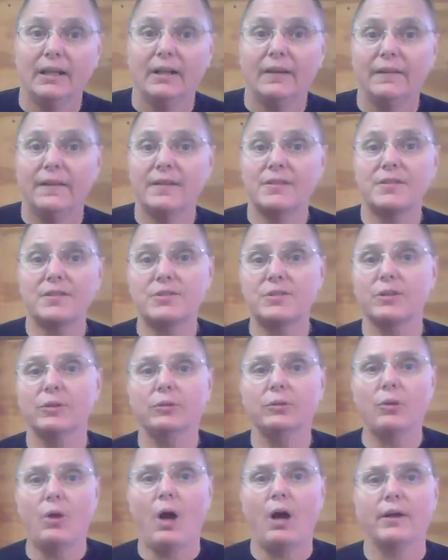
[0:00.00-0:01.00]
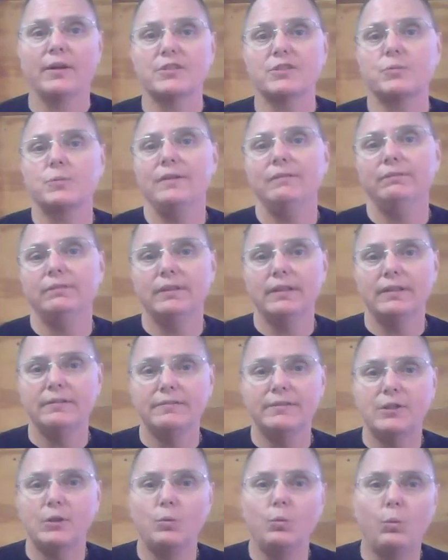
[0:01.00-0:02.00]
This is the longest we've
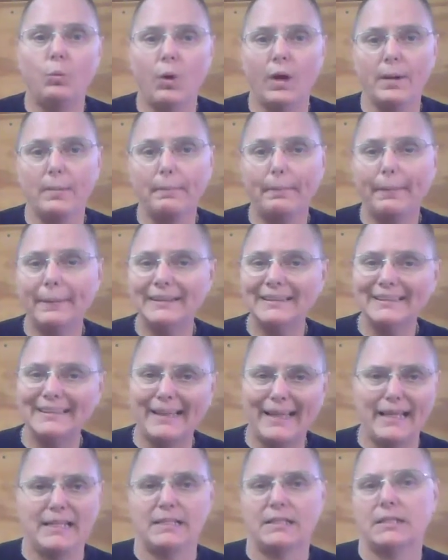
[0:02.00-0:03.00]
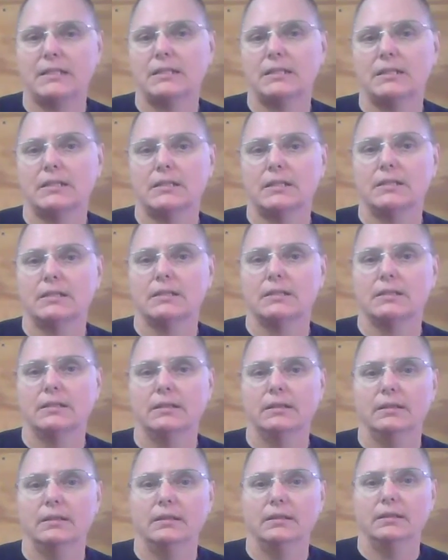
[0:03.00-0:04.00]
lived in one place
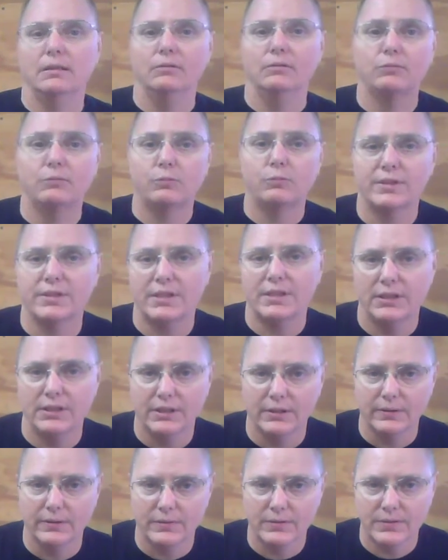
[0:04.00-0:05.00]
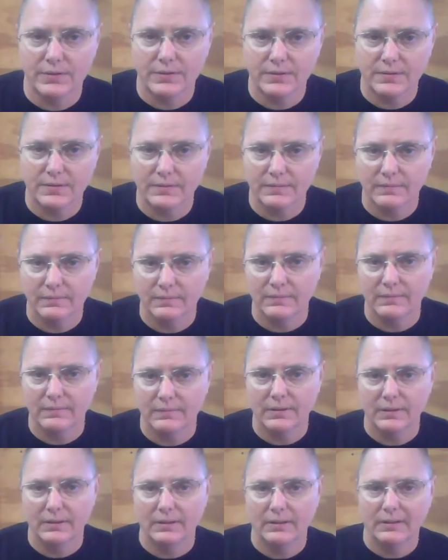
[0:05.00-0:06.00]
in 14 years.
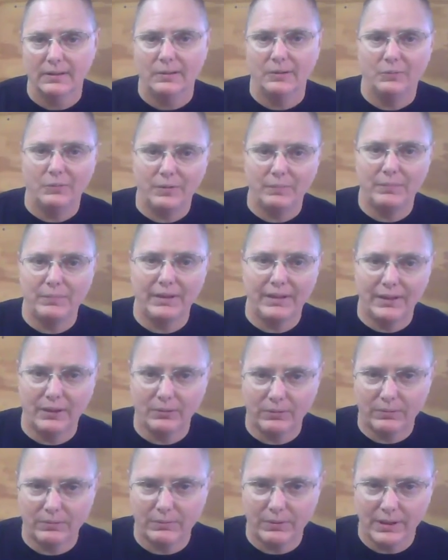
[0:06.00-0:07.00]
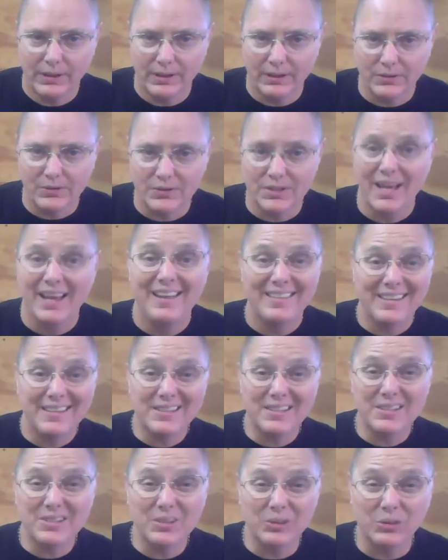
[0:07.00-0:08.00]
We've been here 3 years.
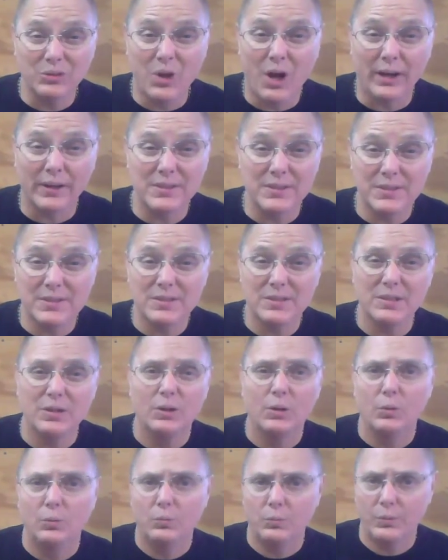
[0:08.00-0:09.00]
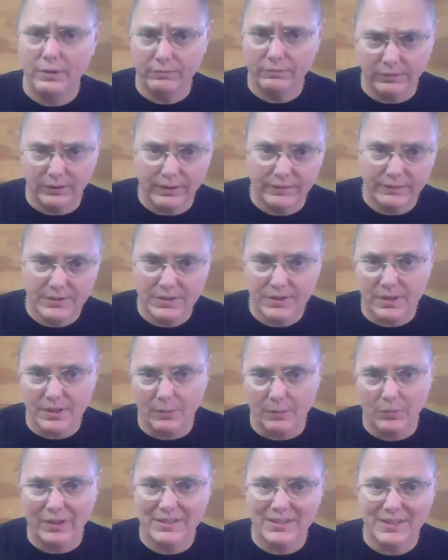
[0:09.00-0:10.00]
This is the longest we've lived
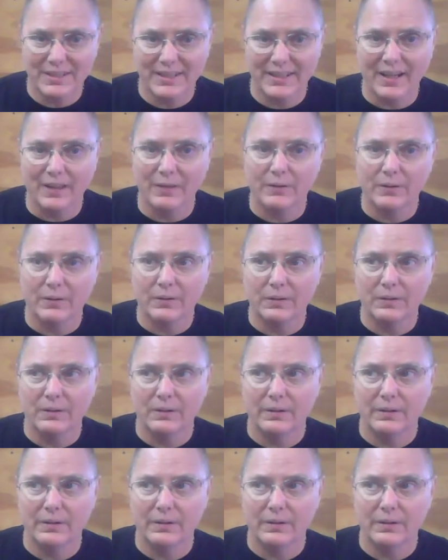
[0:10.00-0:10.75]
somewhere together.